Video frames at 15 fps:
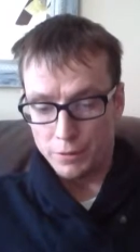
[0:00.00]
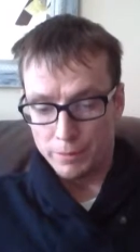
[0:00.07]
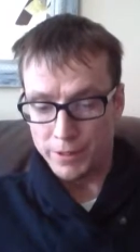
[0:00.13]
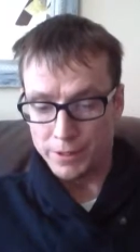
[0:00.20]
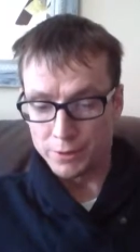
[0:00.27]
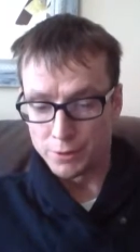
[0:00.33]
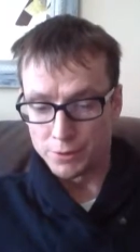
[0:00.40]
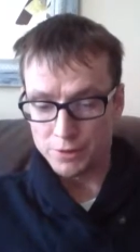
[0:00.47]

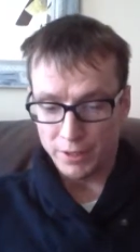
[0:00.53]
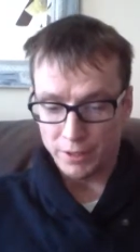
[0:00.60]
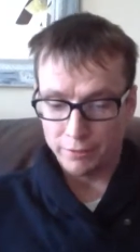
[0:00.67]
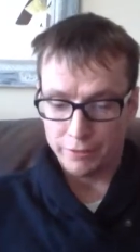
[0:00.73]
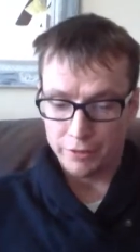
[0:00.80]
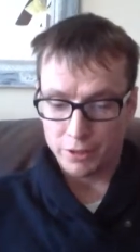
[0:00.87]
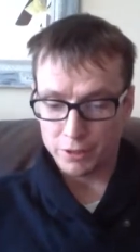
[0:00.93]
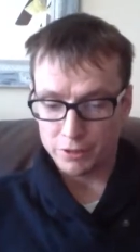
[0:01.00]
beetles
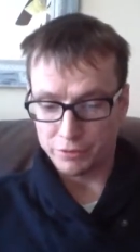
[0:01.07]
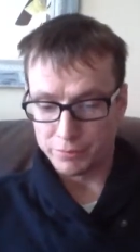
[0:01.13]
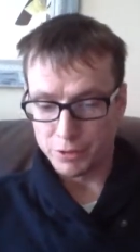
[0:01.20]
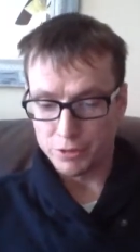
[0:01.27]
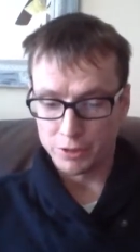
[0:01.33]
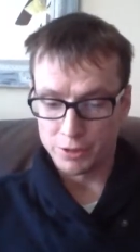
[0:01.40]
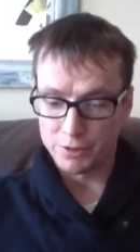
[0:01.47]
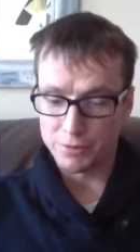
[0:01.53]
and fungus
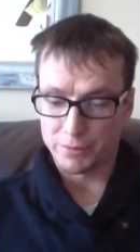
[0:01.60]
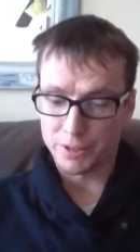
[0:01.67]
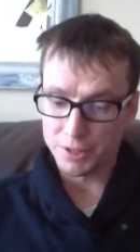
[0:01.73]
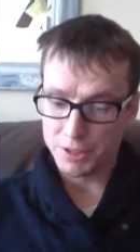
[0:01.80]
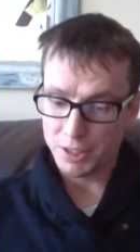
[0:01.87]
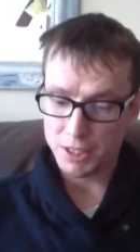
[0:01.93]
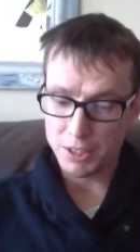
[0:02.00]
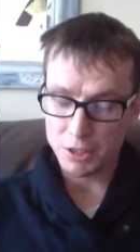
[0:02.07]
mutualism
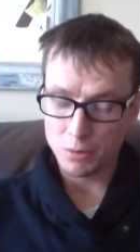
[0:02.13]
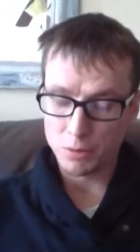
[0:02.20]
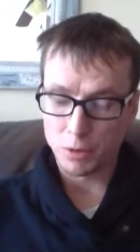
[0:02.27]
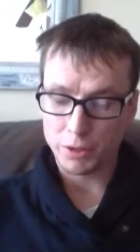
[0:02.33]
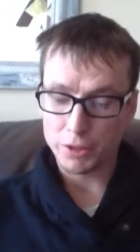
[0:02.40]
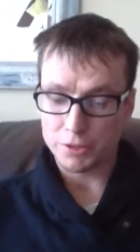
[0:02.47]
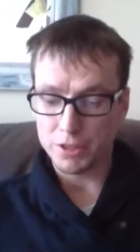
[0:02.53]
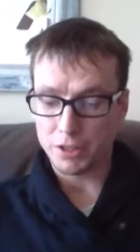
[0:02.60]
continued. We're
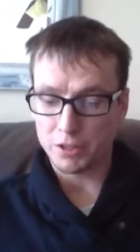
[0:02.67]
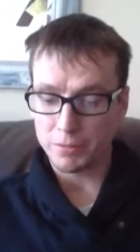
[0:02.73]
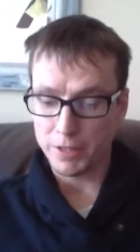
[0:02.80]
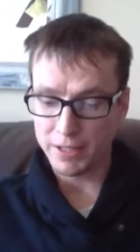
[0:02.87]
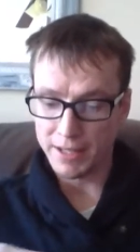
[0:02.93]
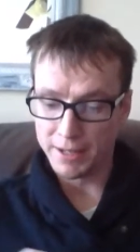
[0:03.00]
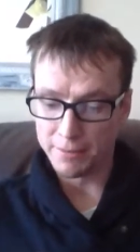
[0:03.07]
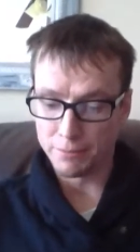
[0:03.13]
going to talk
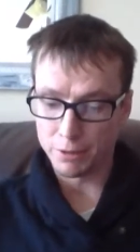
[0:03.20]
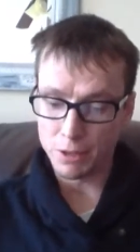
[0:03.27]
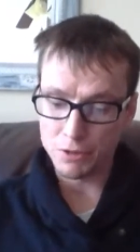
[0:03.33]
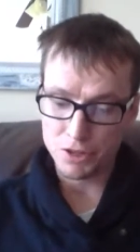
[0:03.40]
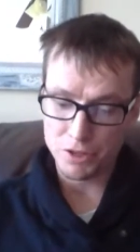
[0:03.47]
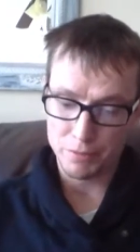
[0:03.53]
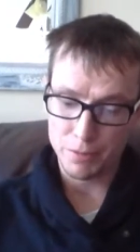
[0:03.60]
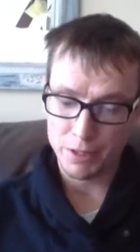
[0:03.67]
about the
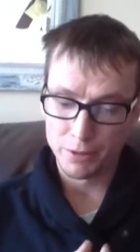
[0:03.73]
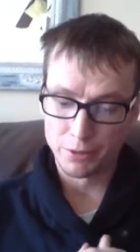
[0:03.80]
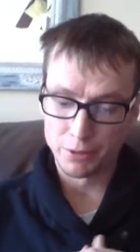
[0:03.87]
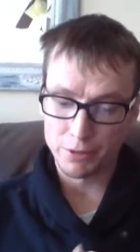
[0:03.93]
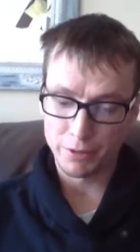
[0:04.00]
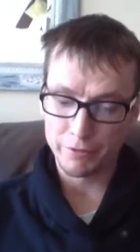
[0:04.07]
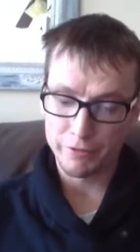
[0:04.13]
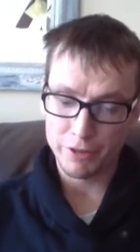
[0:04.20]
ambrosia beetle
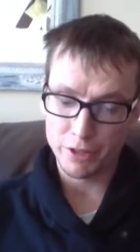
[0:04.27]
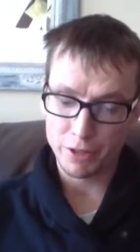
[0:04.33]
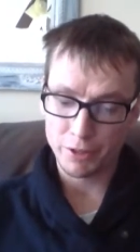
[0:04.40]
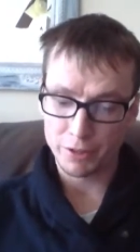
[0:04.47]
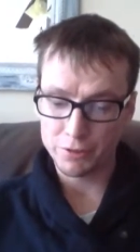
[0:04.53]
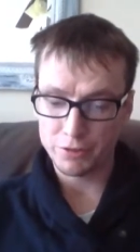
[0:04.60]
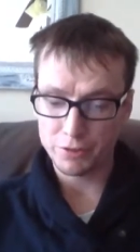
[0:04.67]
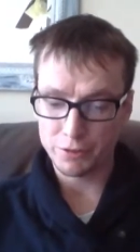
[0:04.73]
and the
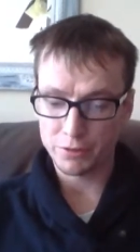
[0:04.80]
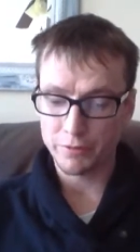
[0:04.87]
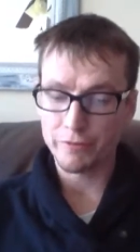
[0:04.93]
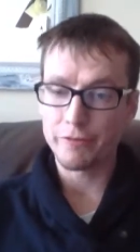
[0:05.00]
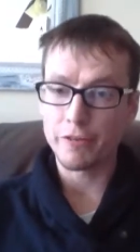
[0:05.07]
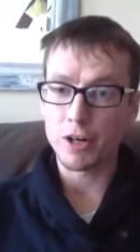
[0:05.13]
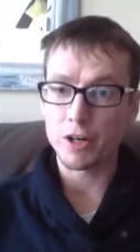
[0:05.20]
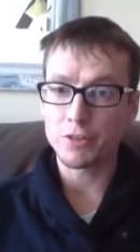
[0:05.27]
fungus
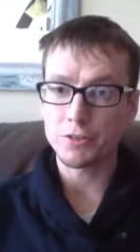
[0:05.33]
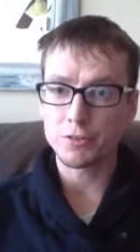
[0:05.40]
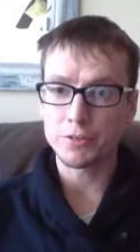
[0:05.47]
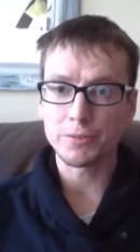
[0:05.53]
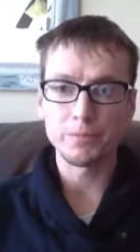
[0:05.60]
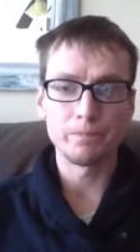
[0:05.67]
first.